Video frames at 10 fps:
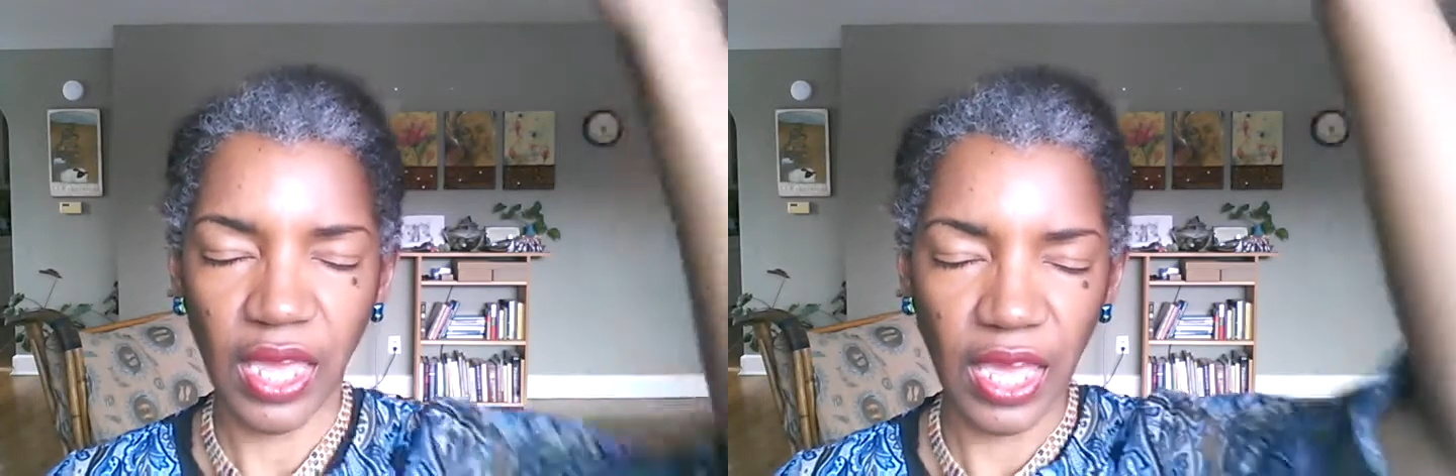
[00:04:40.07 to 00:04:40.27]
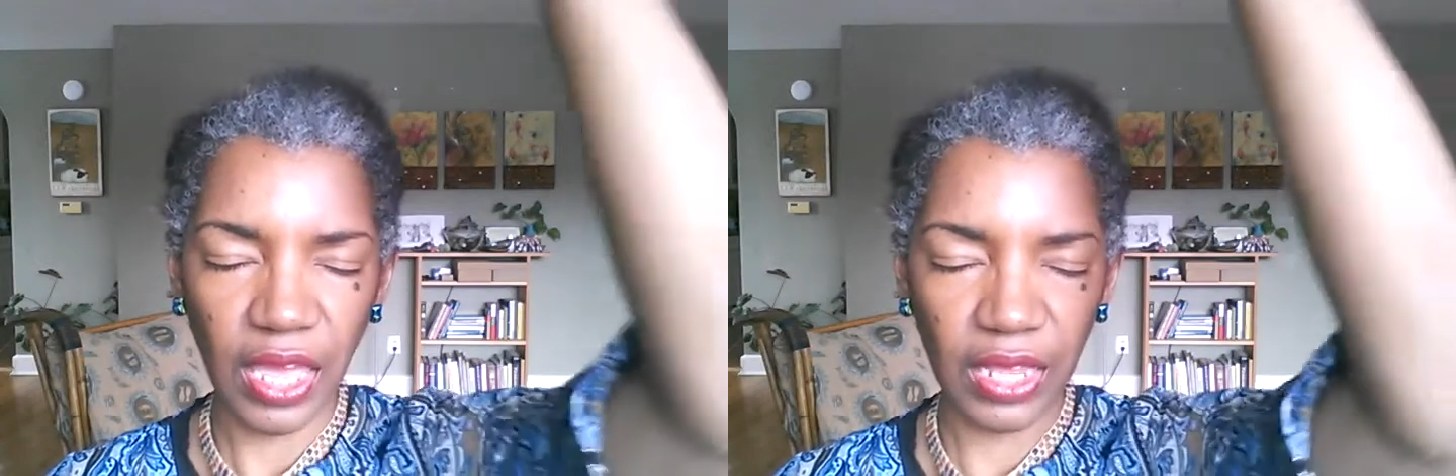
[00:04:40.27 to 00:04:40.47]

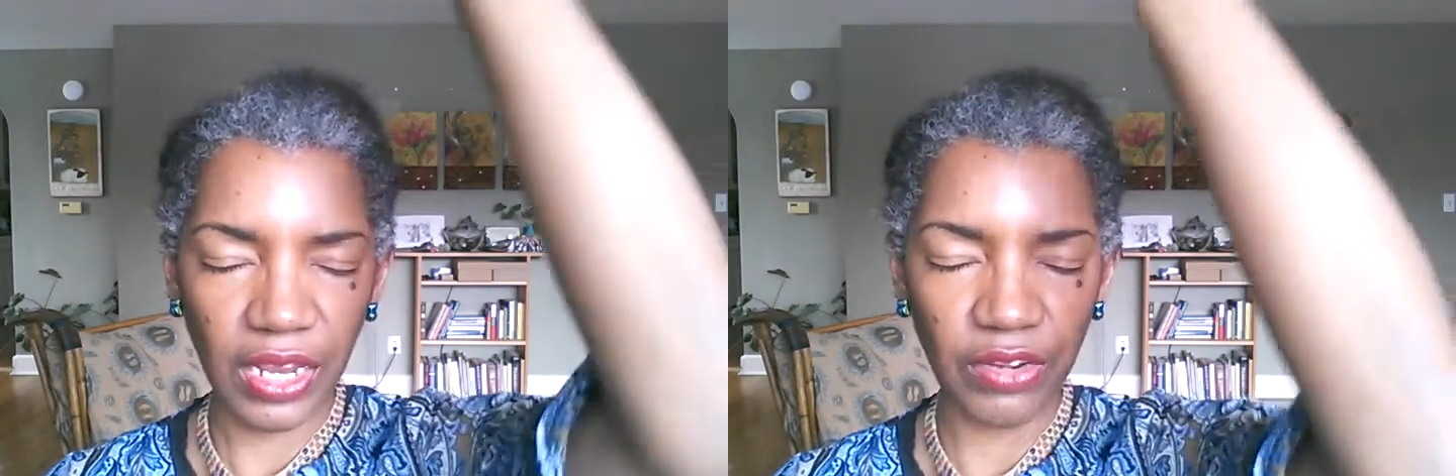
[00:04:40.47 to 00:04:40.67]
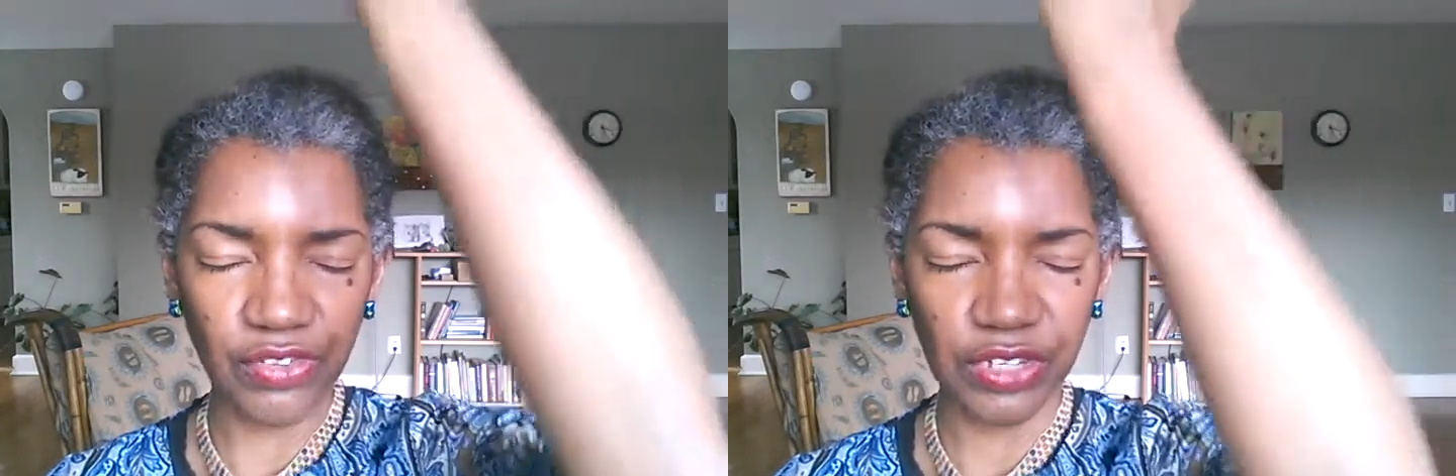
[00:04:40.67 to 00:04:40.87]
and
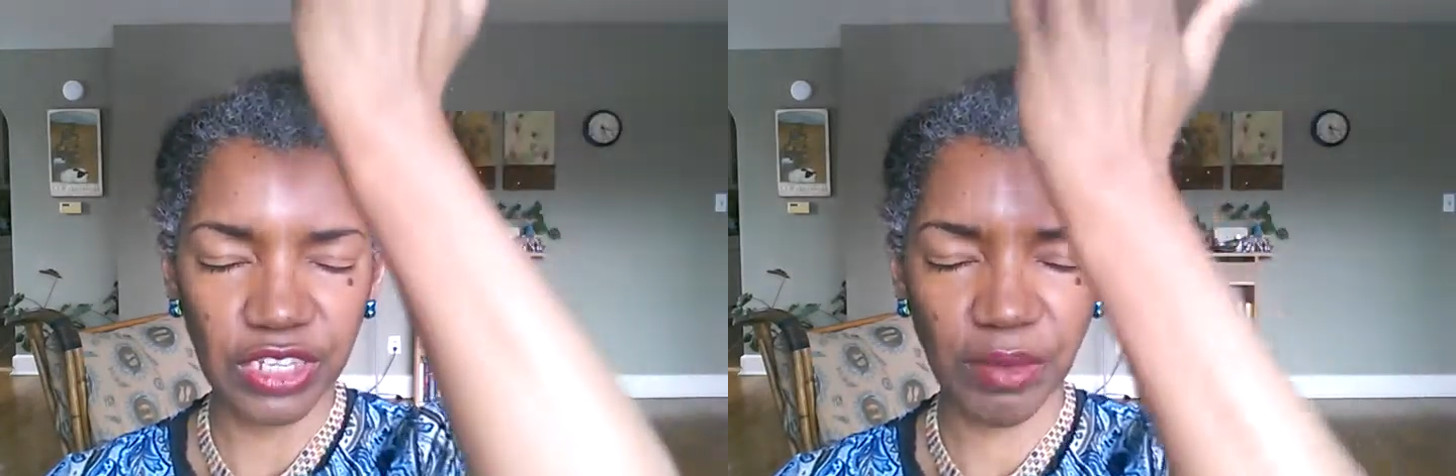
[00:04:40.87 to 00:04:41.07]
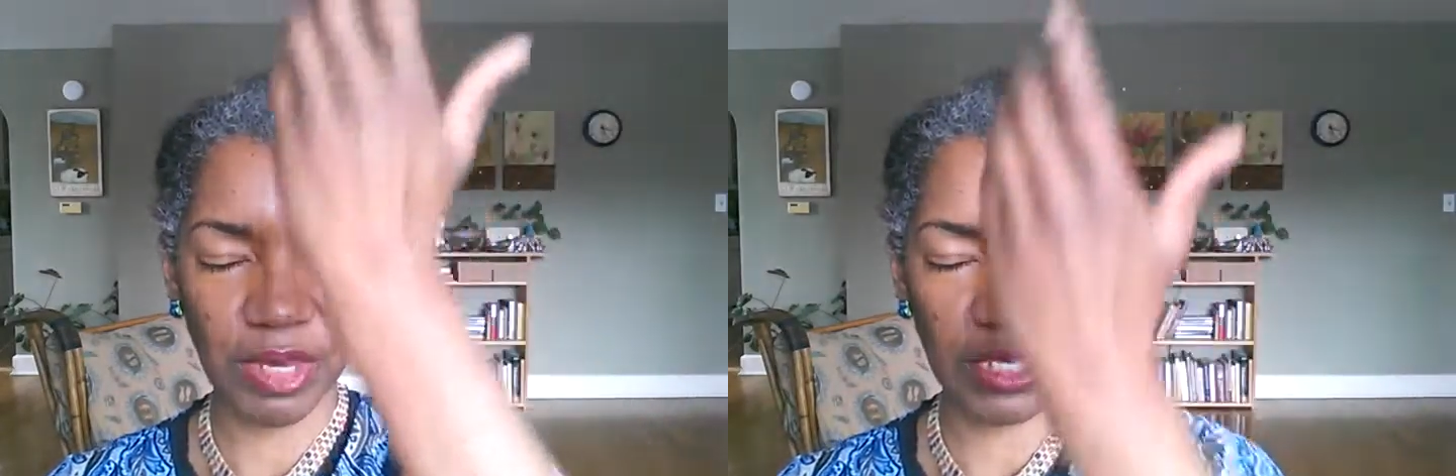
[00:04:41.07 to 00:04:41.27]
energy is
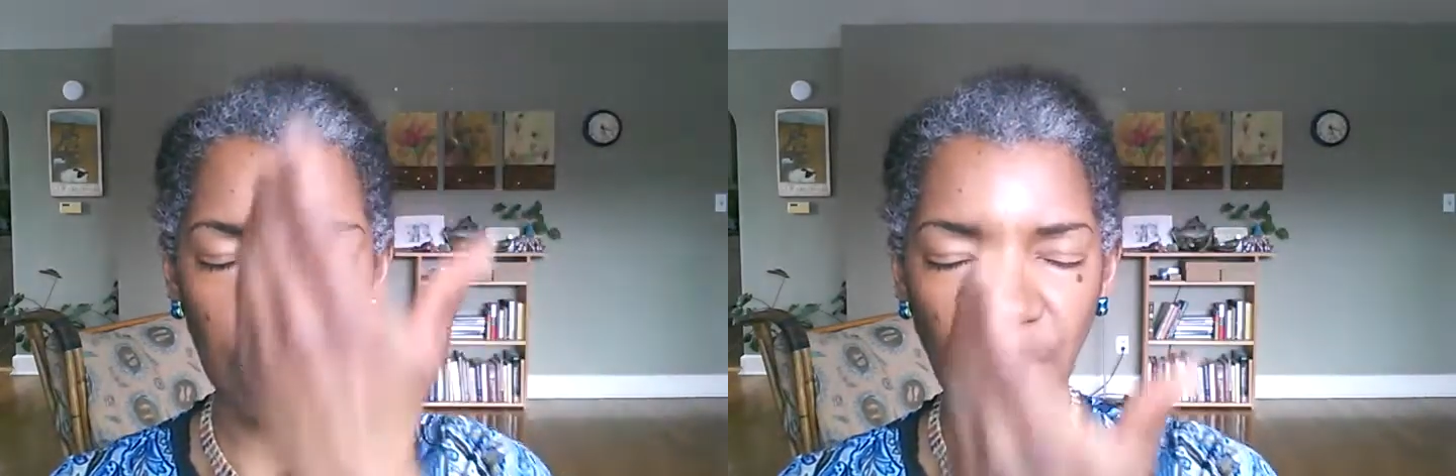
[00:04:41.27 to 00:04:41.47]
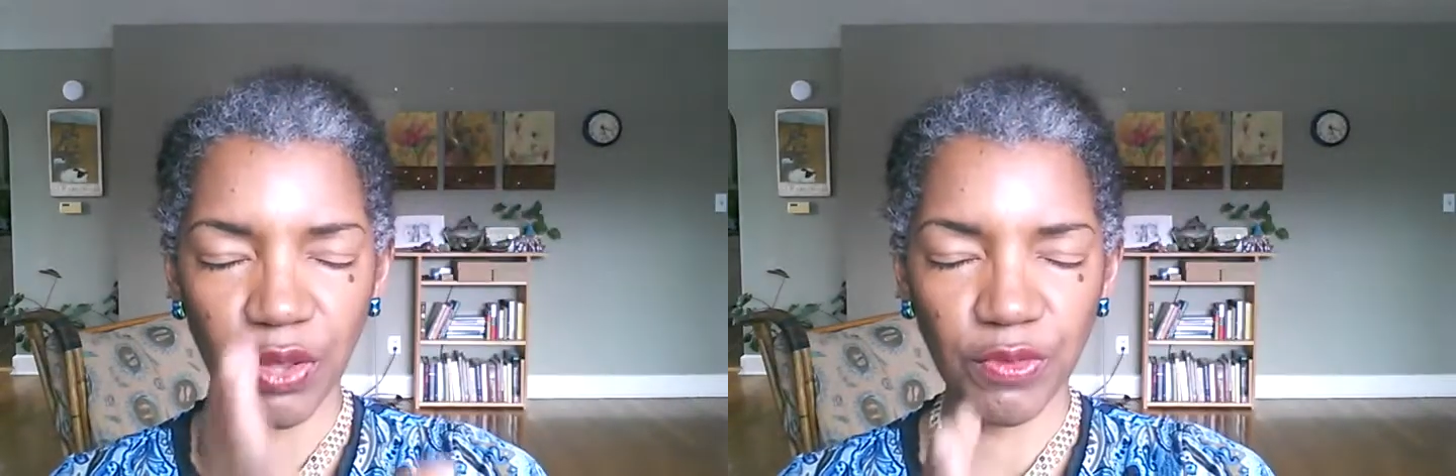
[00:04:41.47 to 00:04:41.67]
coming
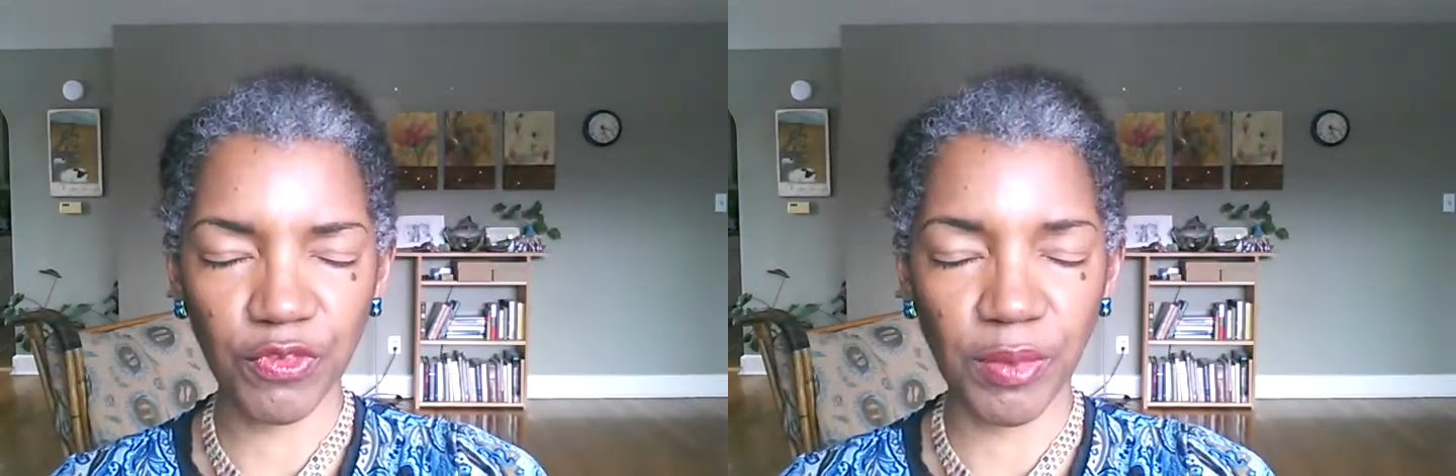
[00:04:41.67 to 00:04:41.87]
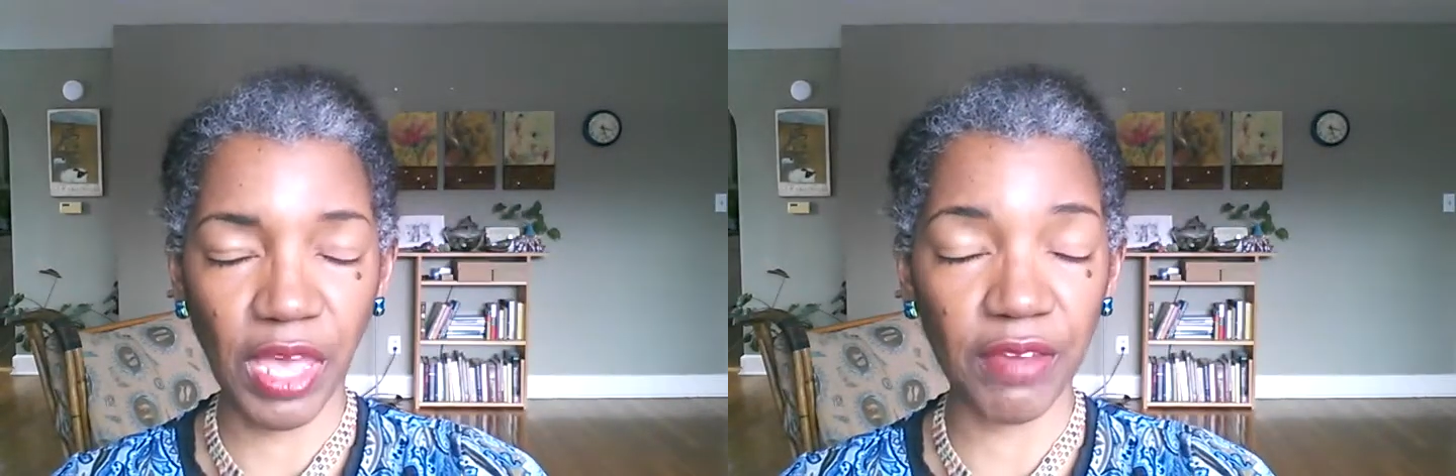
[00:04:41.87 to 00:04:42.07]
down
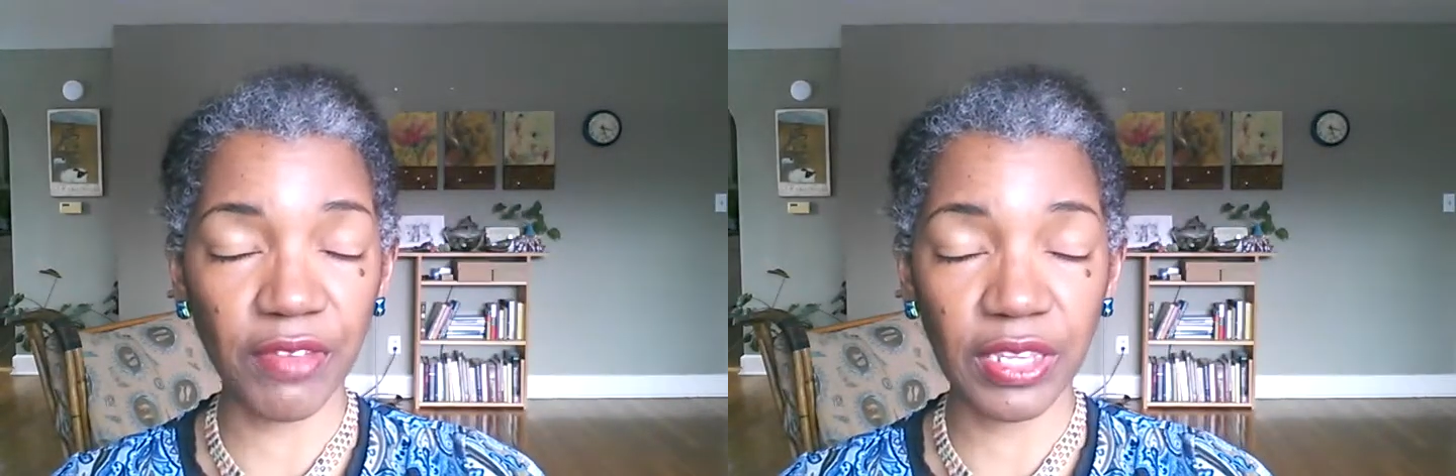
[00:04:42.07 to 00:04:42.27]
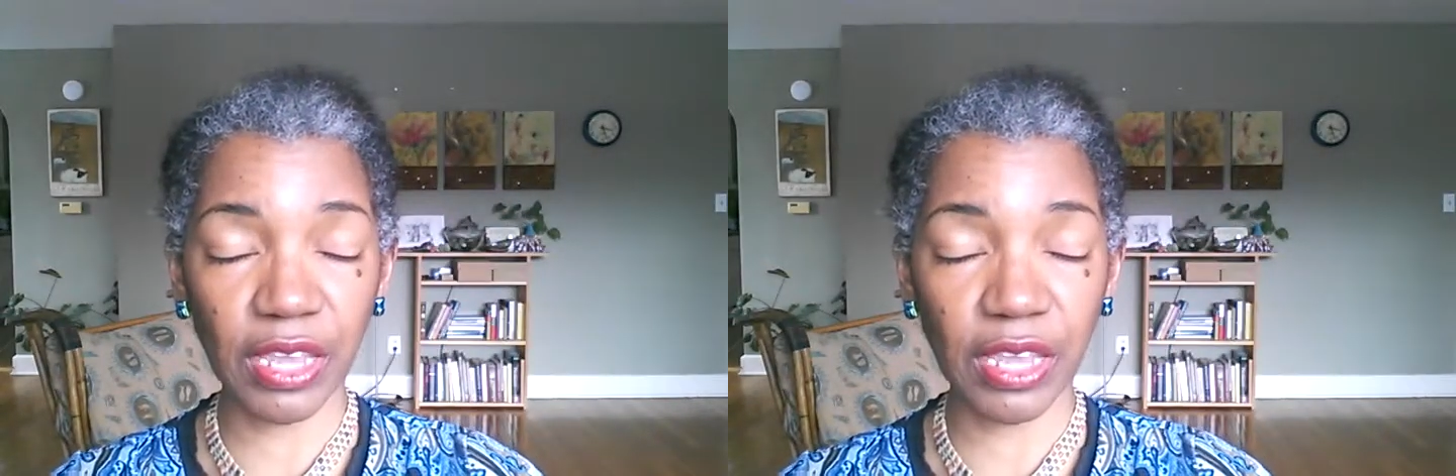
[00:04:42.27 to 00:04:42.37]
from heaven.